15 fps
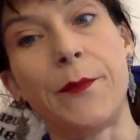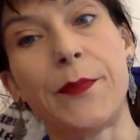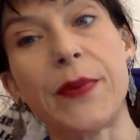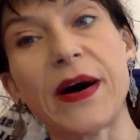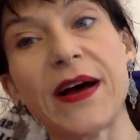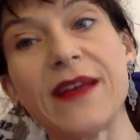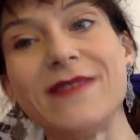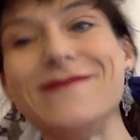
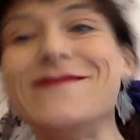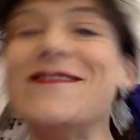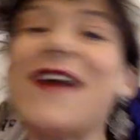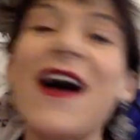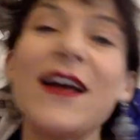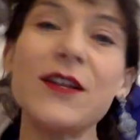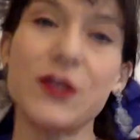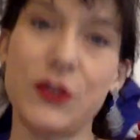But
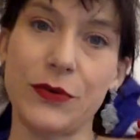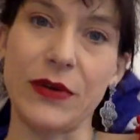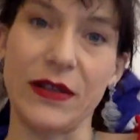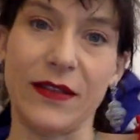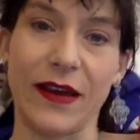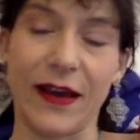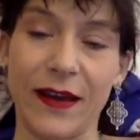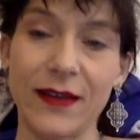not
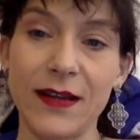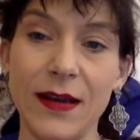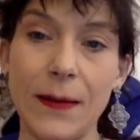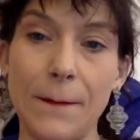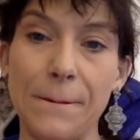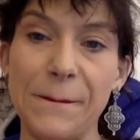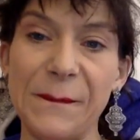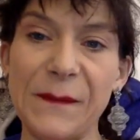doing that
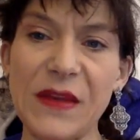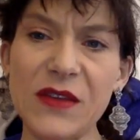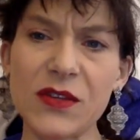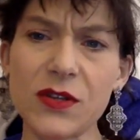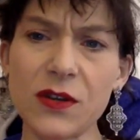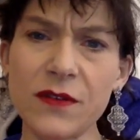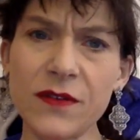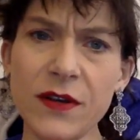is
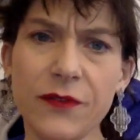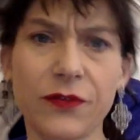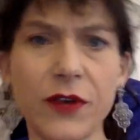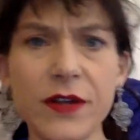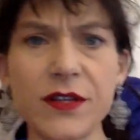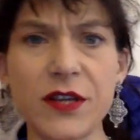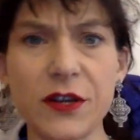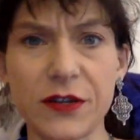sort of an
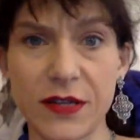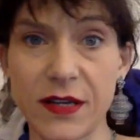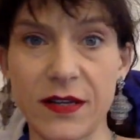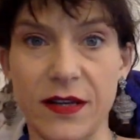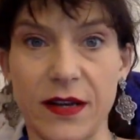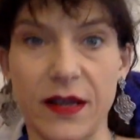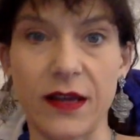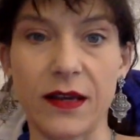affront to your
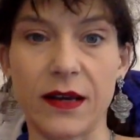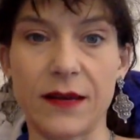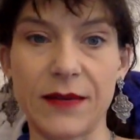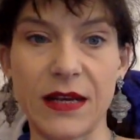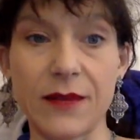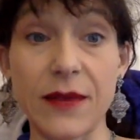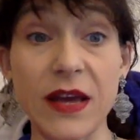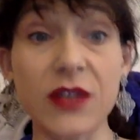dignity. I
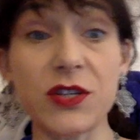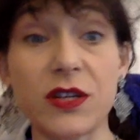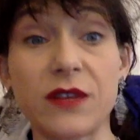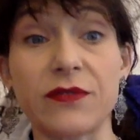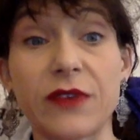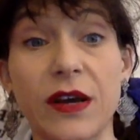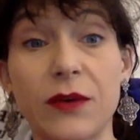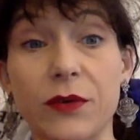mean, imagine
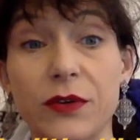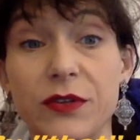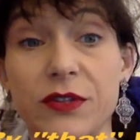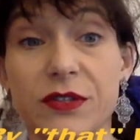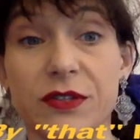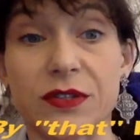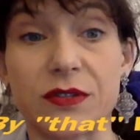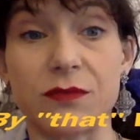if I were
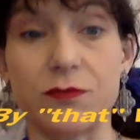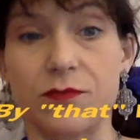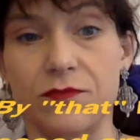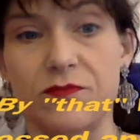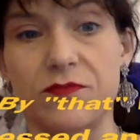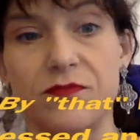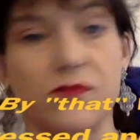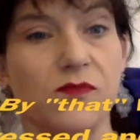just
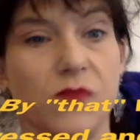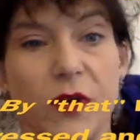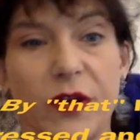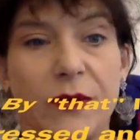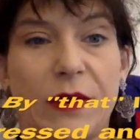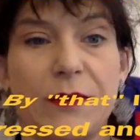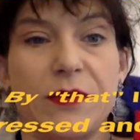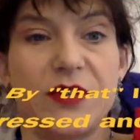
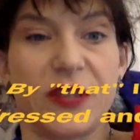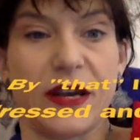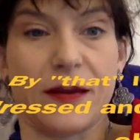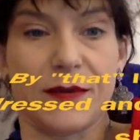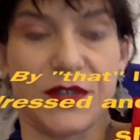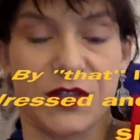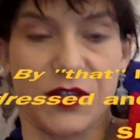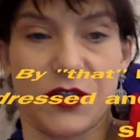wearing my
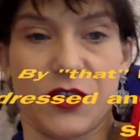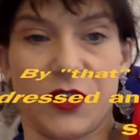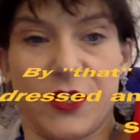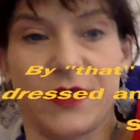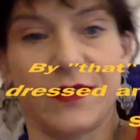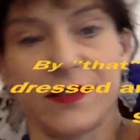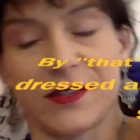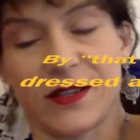pajamas and
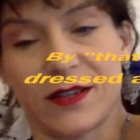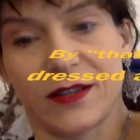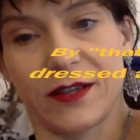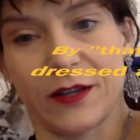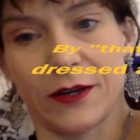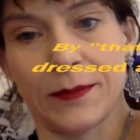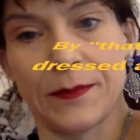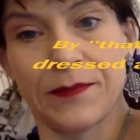shit and sitting
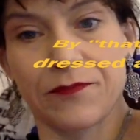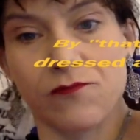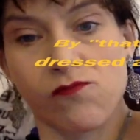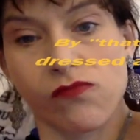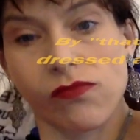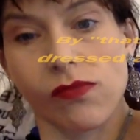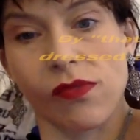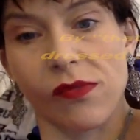here.
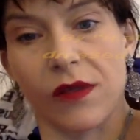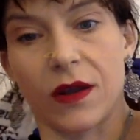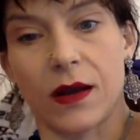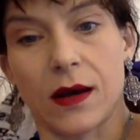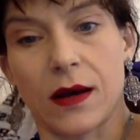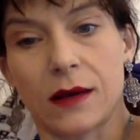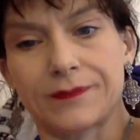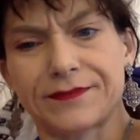
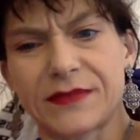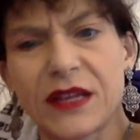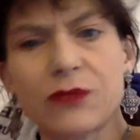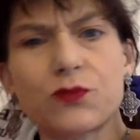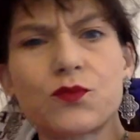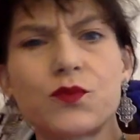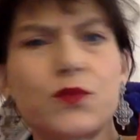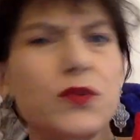Um, that
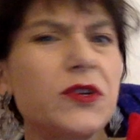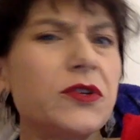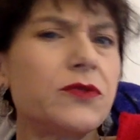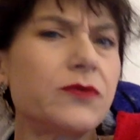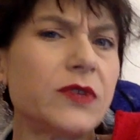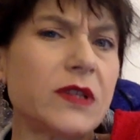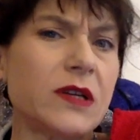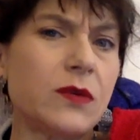wouldn't
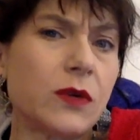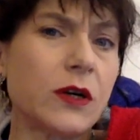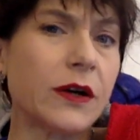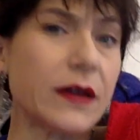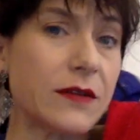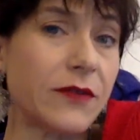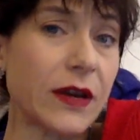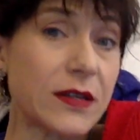really
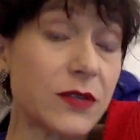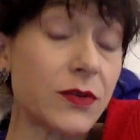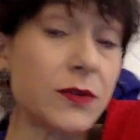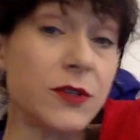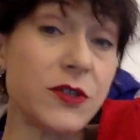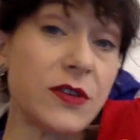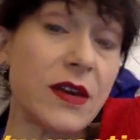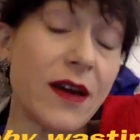work. In fact, it would
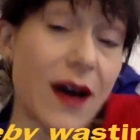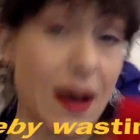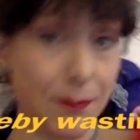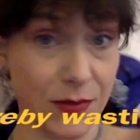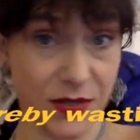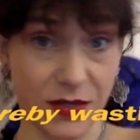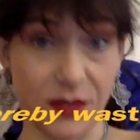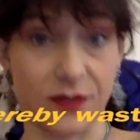do the
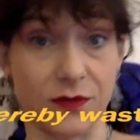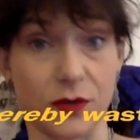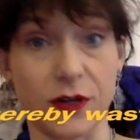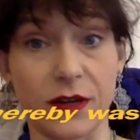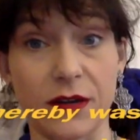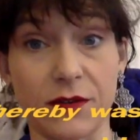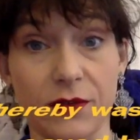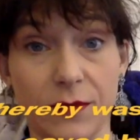opposite of
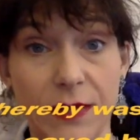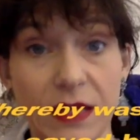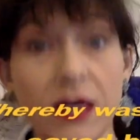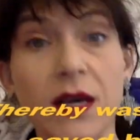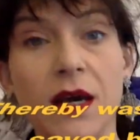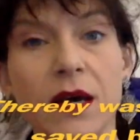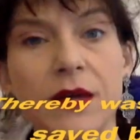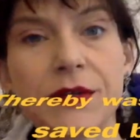working for me.
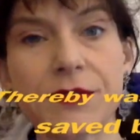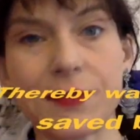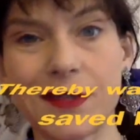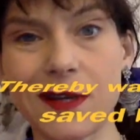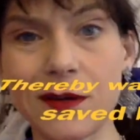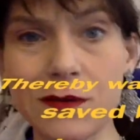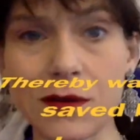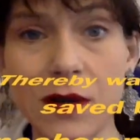
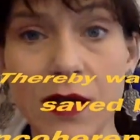So